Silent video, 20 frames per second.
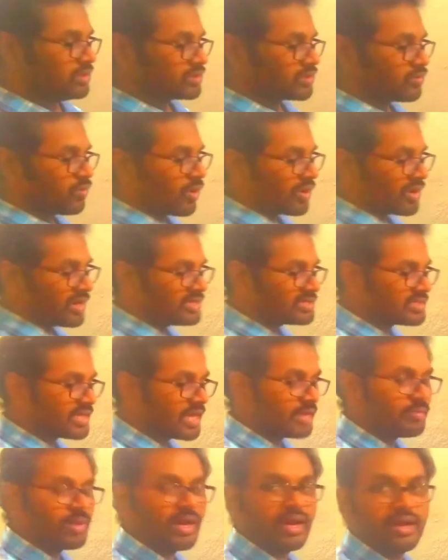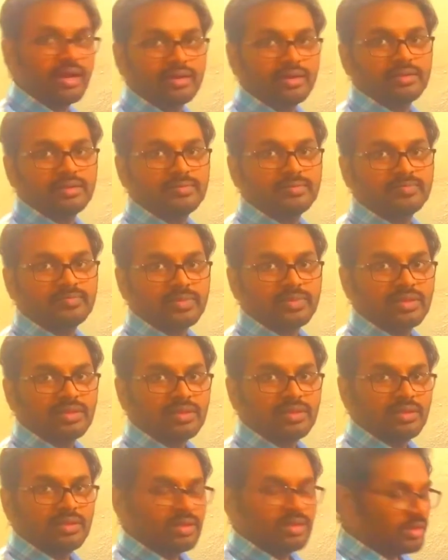So what is A bar?
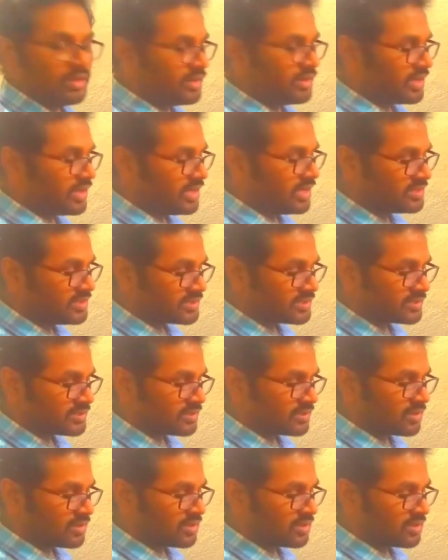It is